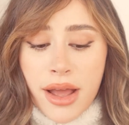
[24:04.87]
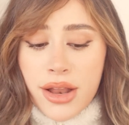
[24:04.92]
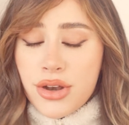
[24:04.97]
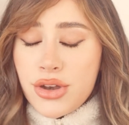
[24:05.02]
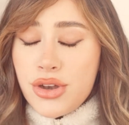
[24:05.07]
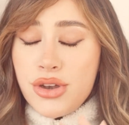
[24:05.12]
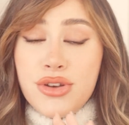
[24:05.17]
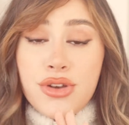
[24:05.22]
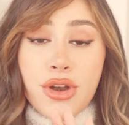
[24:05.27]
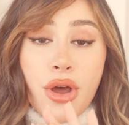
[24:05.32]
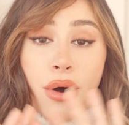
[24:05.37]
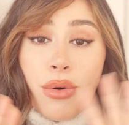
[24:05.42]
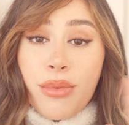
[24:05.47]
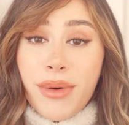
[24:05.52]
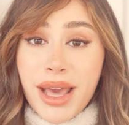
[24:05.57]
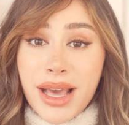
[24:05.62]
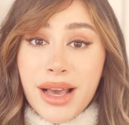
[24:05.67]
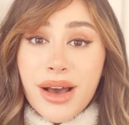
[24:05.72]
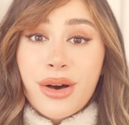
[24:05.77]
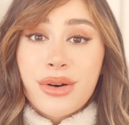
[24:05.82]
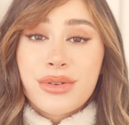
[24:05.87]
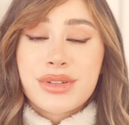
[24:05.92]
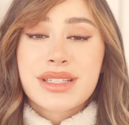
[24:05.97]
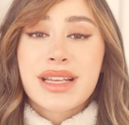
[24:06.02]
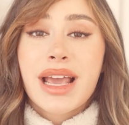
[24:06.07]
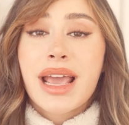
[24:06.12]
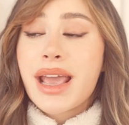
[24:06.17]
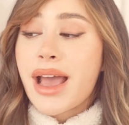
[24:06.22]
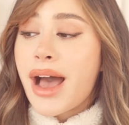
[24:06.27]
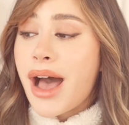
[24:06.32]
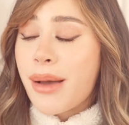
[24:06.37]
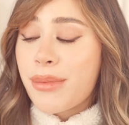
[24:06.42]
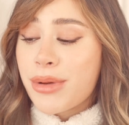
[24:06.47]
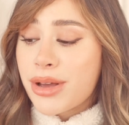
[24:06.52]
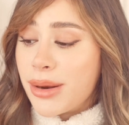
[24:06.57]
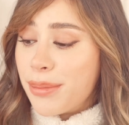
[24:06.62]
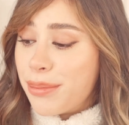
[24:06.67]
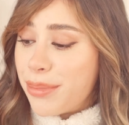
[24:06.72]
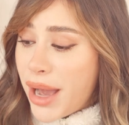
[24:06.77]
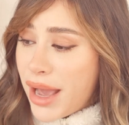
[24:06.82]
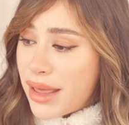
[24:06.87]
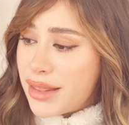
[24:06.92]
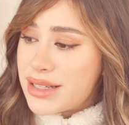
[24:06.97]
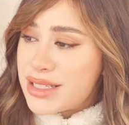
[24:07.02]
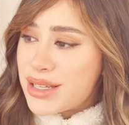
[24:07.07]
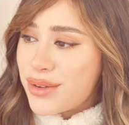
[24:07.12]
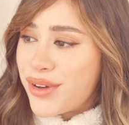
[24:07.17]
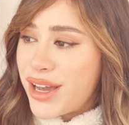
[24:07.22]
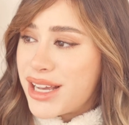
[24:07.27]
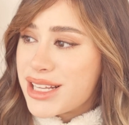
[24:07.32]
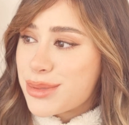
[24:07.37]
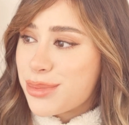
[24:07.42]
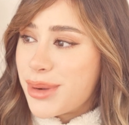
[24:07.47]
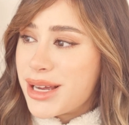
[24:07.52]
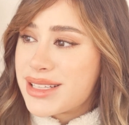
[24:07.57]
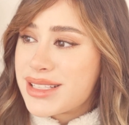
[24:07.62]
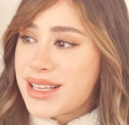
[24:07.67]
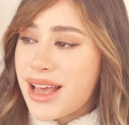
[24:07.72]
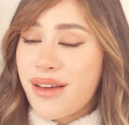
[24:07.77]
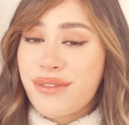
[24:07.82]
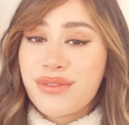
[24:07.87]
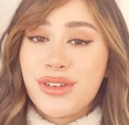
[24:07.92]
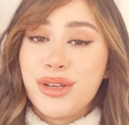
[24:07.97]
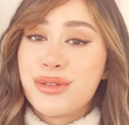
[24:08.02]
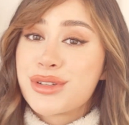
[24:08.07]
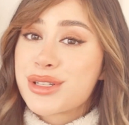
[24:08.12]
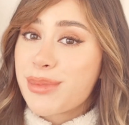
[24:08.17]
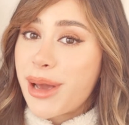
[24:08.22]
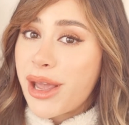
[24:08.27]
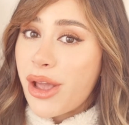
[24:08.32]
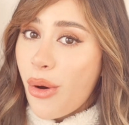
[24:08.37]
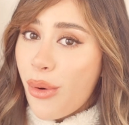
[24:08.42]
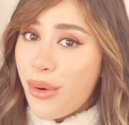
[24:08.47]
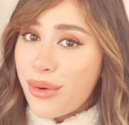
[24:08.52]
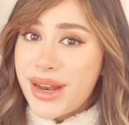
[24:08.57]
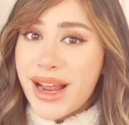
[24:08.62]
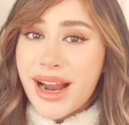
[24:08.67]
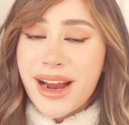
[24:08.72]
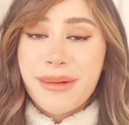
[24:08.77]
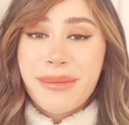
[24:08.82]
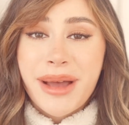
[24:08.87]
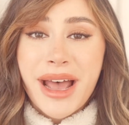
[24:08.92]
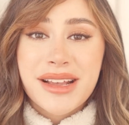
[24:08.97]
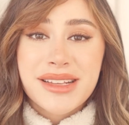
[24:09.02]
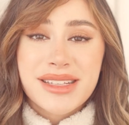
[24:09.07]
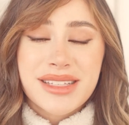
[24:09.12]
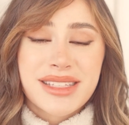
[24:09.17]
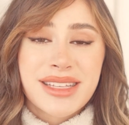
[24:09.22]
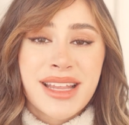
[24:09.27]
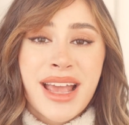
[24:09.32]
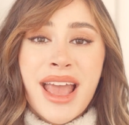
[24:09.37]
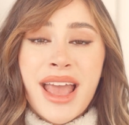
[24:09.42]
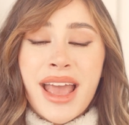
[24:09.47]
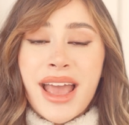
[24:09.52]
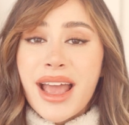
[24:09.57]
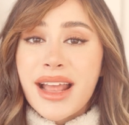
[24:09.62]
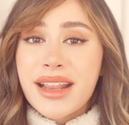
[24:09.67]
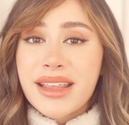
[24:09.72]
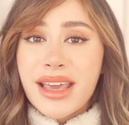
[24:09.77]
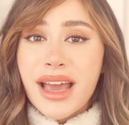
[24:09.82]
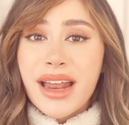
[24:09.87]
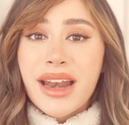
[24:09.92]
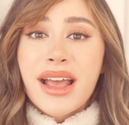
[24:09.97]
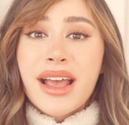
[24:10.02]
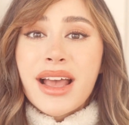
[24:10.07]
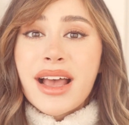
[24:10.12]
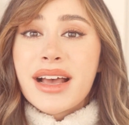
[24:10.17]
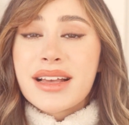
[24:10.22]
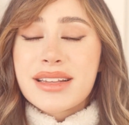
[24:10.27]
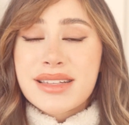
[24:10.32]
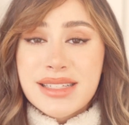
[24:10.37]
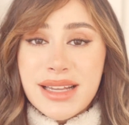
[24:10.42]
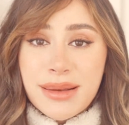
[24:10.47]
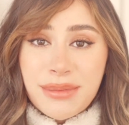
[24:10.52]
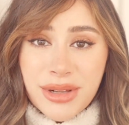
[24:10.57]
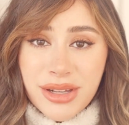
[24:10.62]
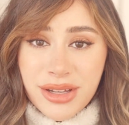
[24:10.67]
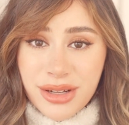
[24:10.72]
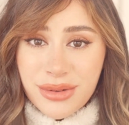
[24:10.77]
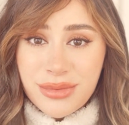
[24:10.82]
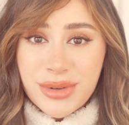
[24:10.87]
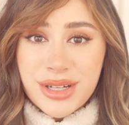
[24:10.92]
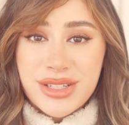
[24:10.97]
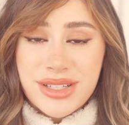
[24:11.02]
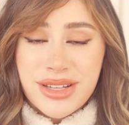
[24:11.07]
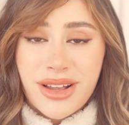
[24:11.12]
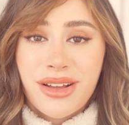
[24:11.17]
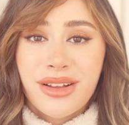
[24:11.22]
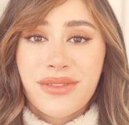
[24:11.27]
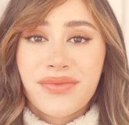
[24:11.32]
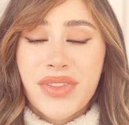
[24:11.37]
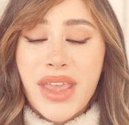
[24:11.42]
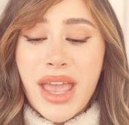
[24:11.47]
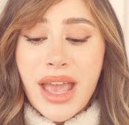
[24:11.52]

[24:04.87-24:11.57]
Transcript: No way, Jose, I'm gonna buy the device myself, use my own hair masks, and get a similar result.